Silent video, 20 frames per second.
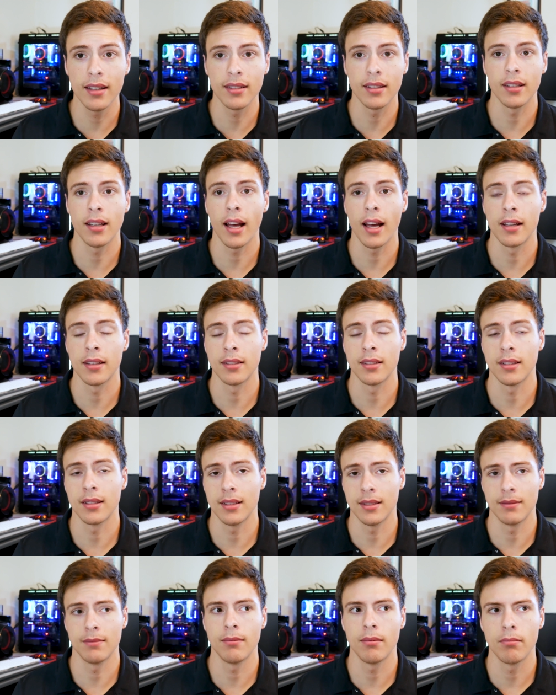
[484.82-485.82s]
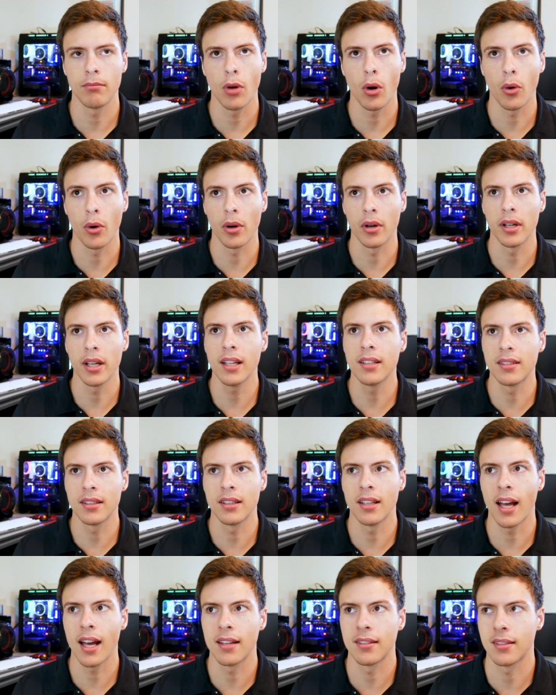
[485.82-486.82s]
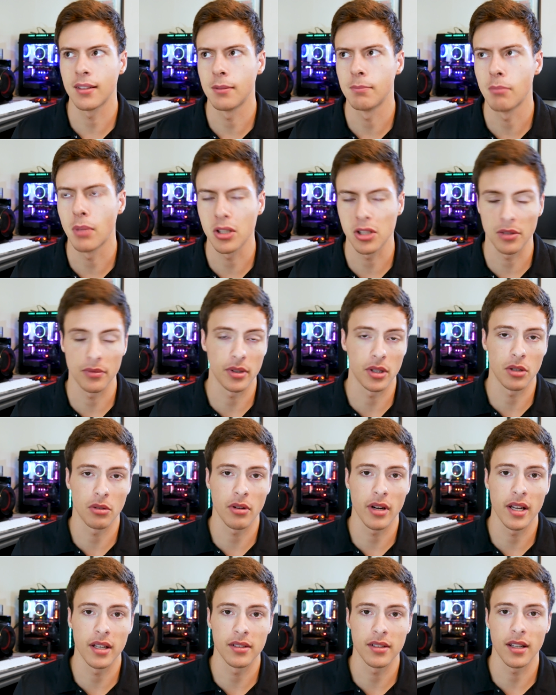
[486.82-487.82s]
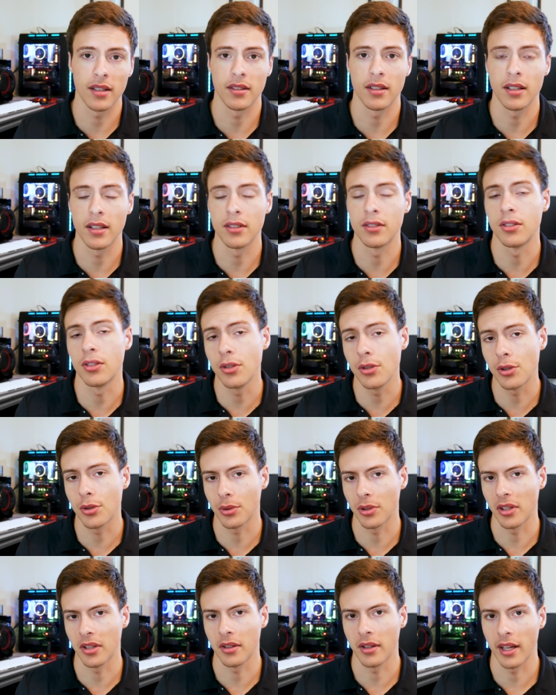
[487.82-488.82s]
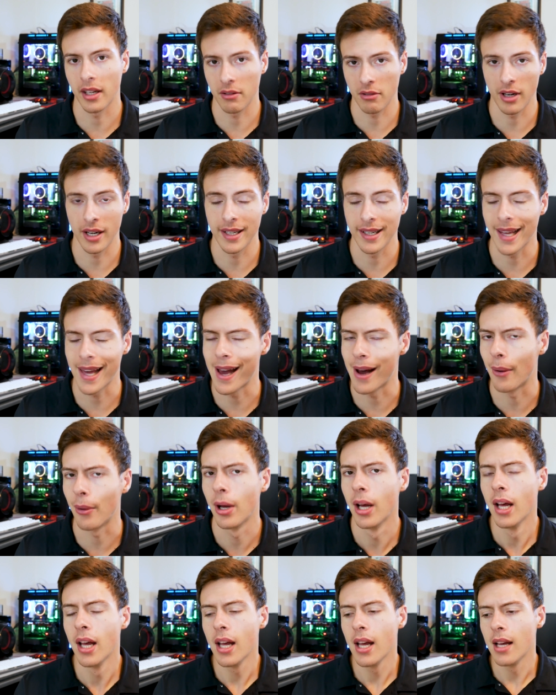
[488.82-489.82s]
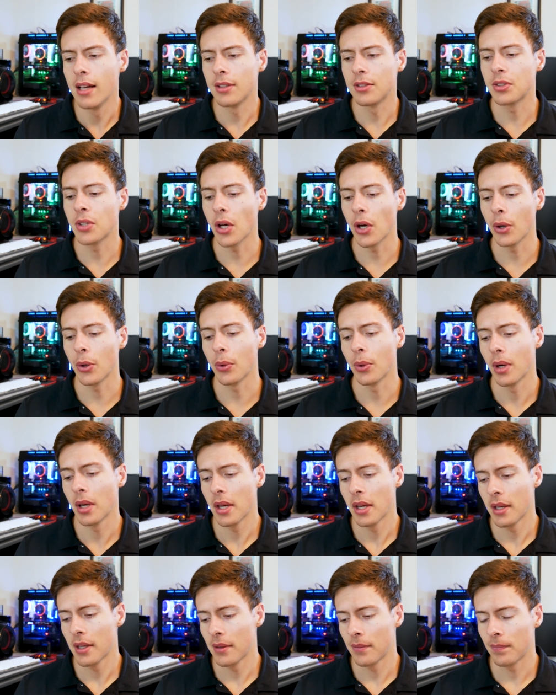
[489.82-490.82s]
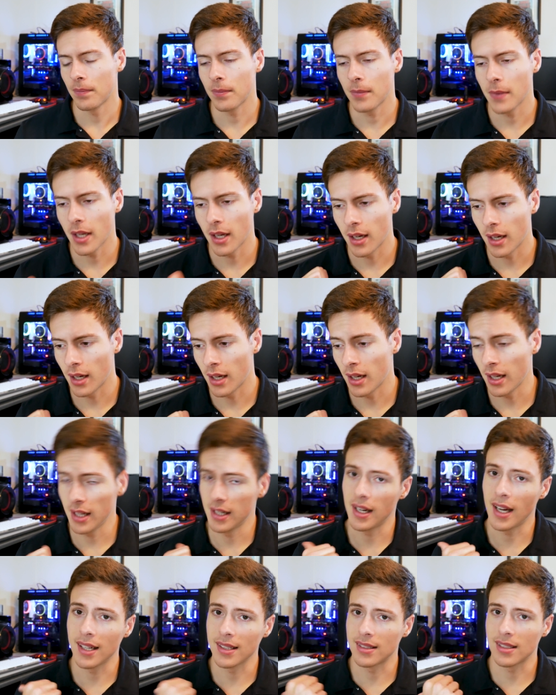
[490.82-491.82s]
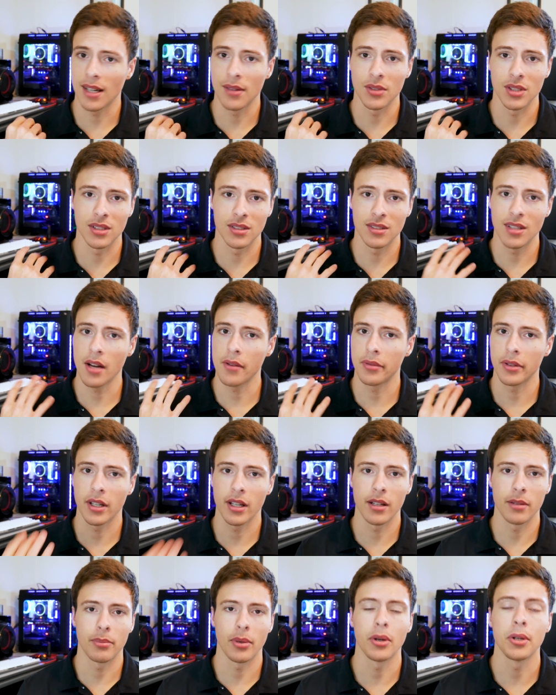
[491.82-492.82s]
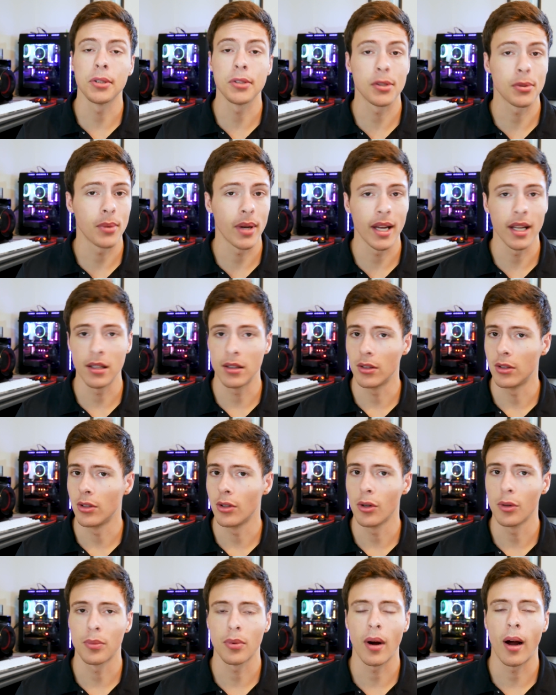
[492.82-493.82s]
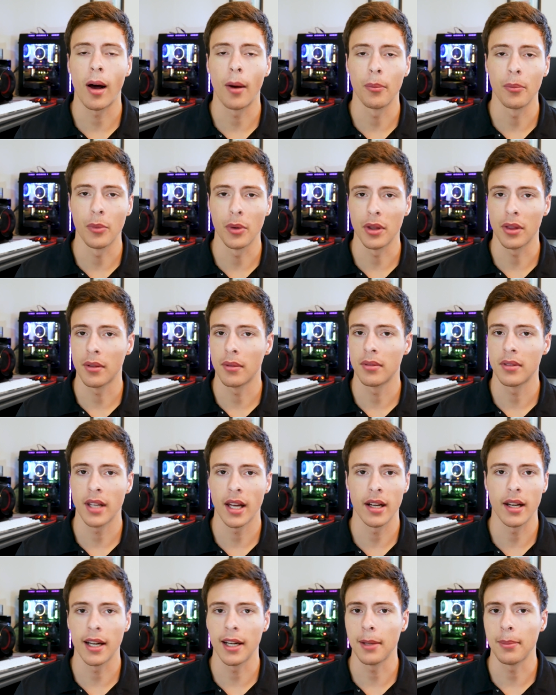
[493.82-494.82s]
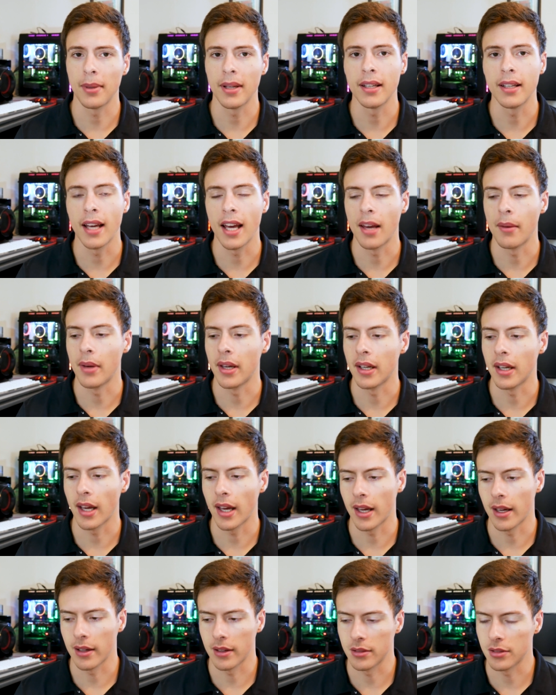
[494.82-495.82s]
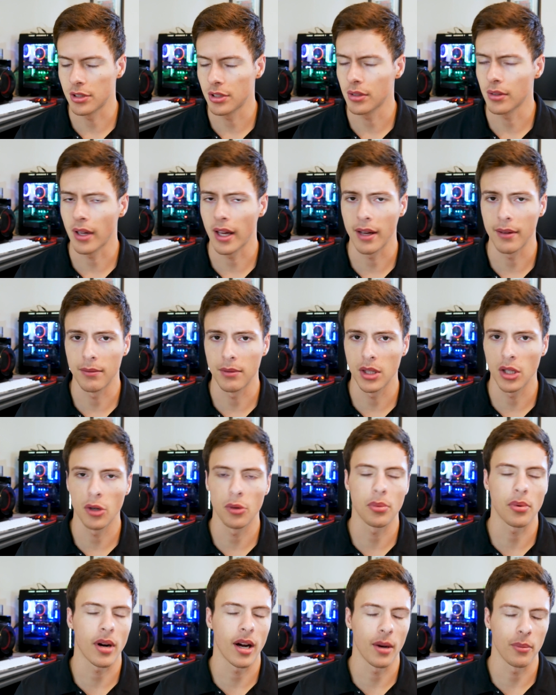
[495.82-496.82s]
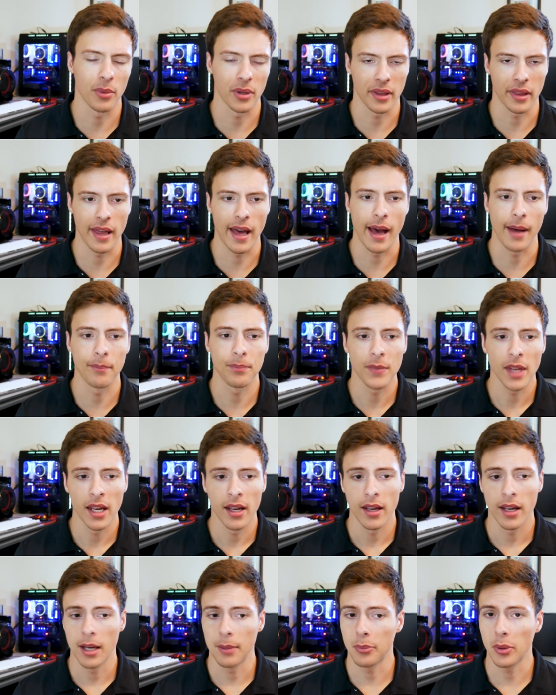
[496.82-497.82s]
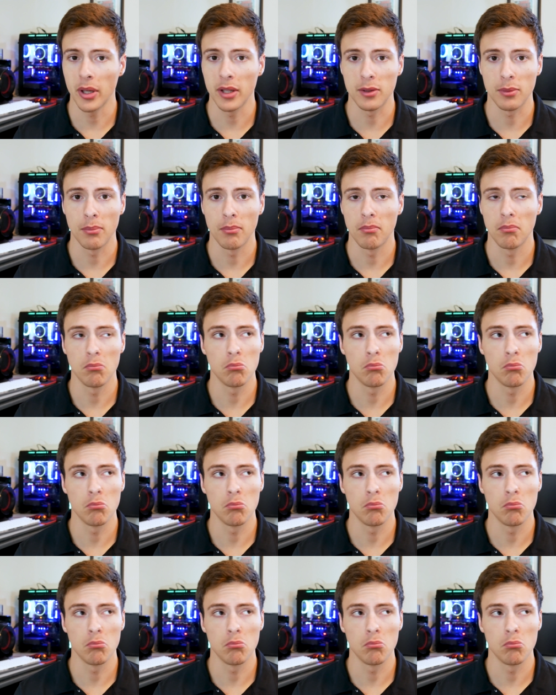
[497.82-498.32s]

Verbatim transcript: isn't as or isn't as in much of a craze as it is usually like right now. So uh, a nine seventy is definitely going to pull its weight, no problem, with ten eighty p gaming, and she'll have no problem with that. It plays